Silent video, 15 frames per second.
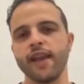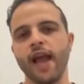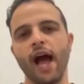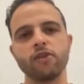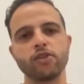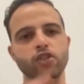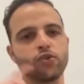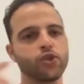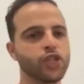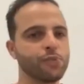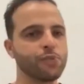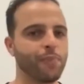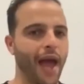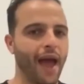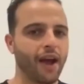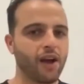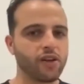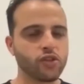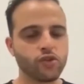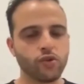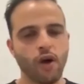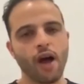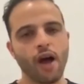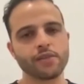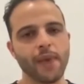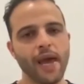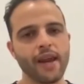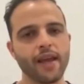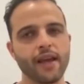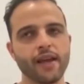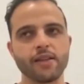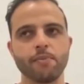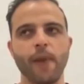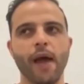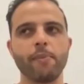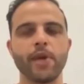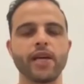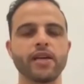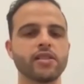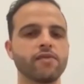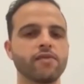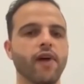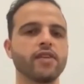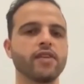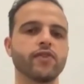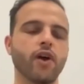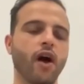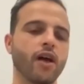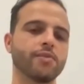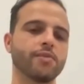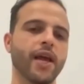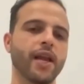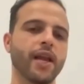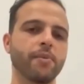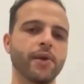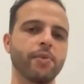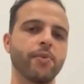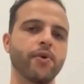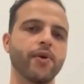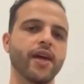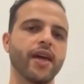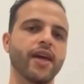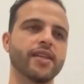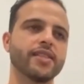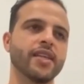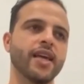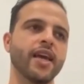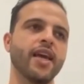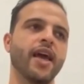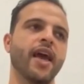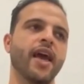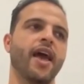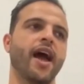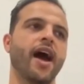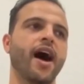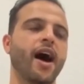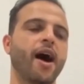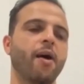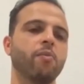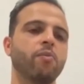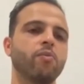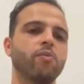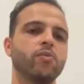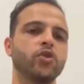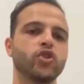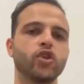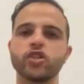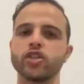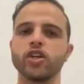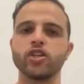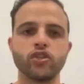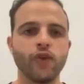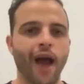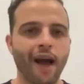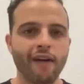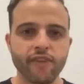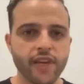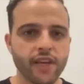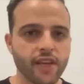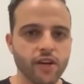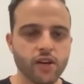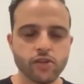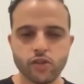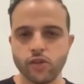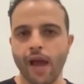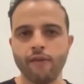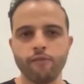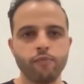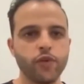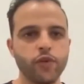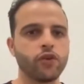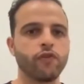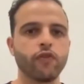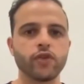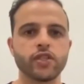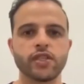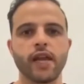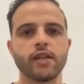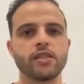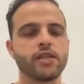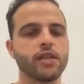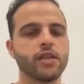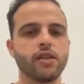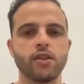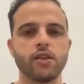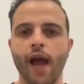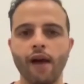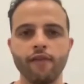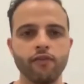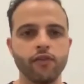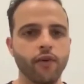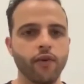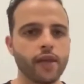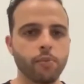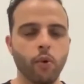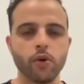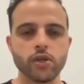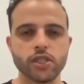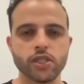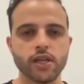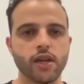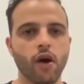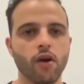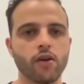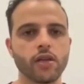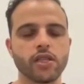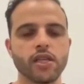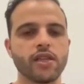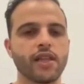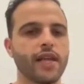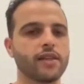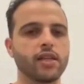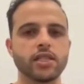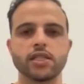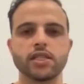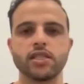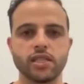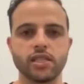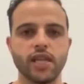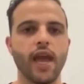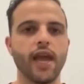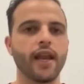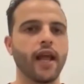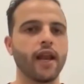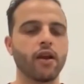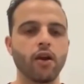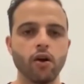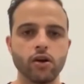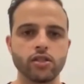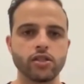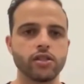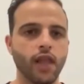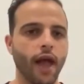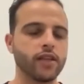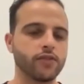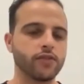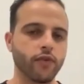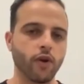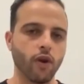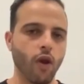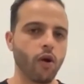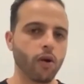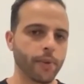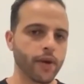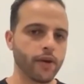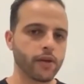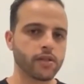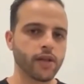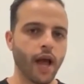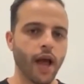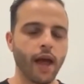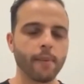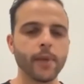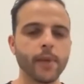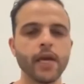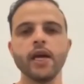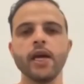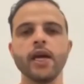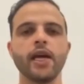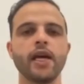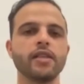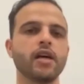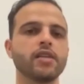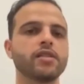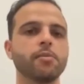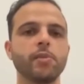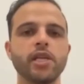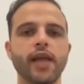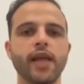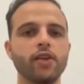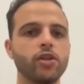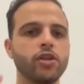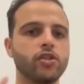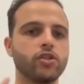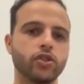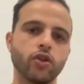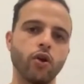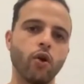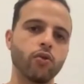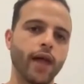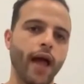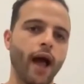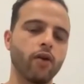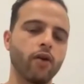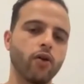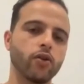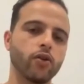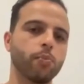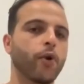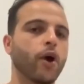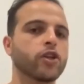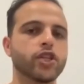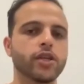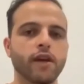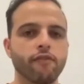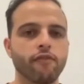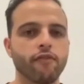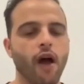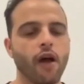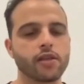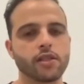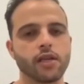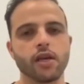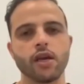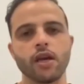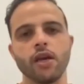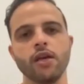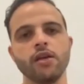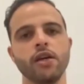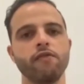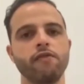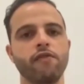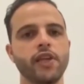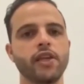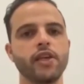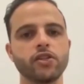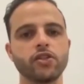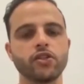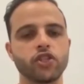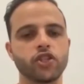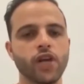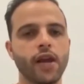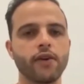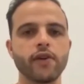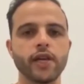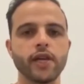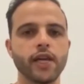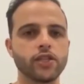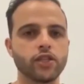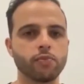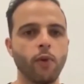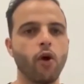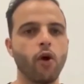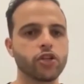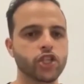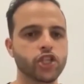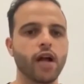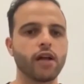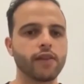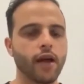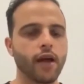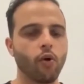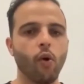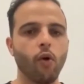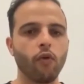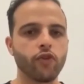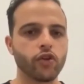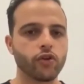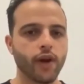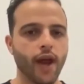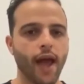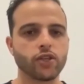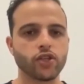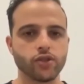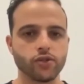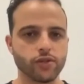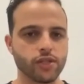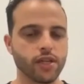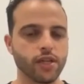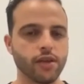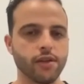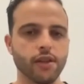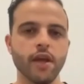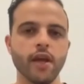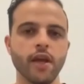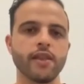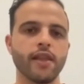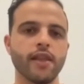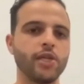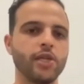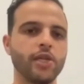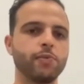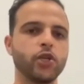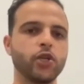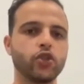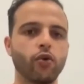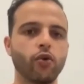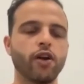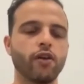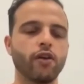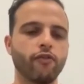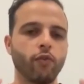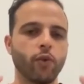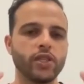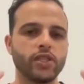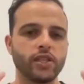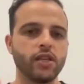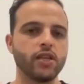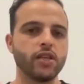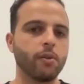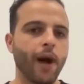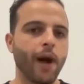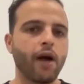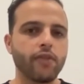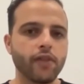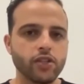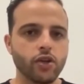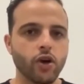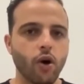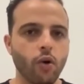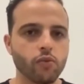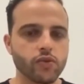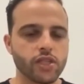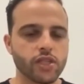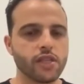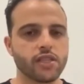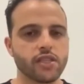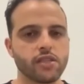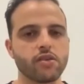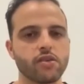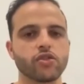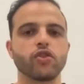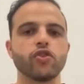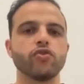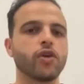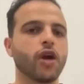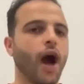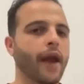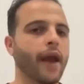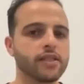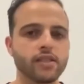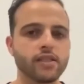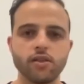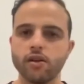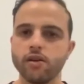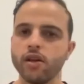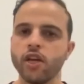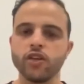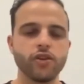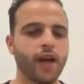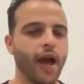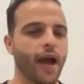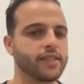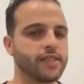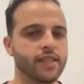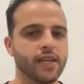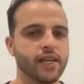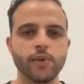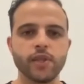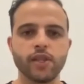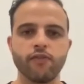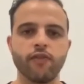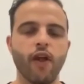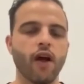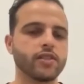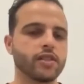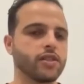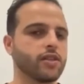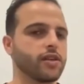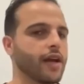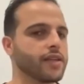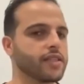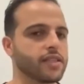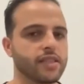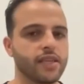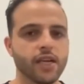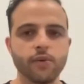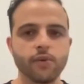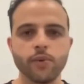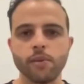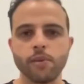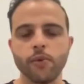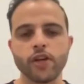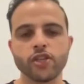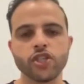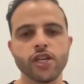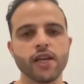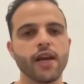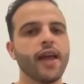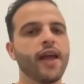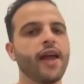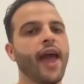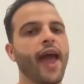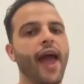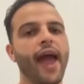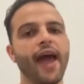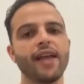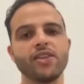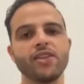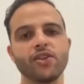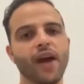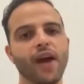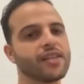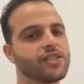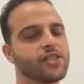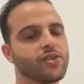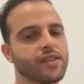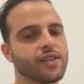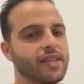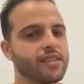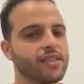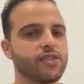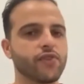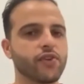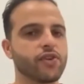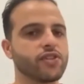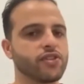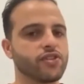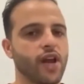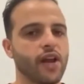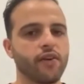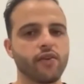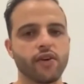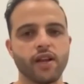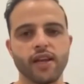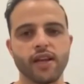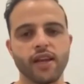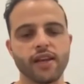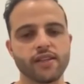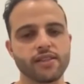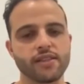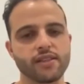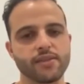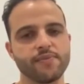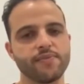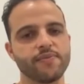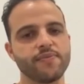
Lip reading: Now, switching back to cosmetic, my biggest advice for cosmetic people is just because you have veneers, you have beautiful set of teeth, you have great porcelain on your teeth that doesn't stain and it looks nice for a long period of time, it doesn't mean that you need to slow down on your brushing and flossing. Veneers are generally a small shell that go over your natural teeth. That means majority of what's in your mouth is your own teeth still. So you gotta stick with the flossing, you gotta stick with the brushing, and you gotta see your dentist for your general cleanings.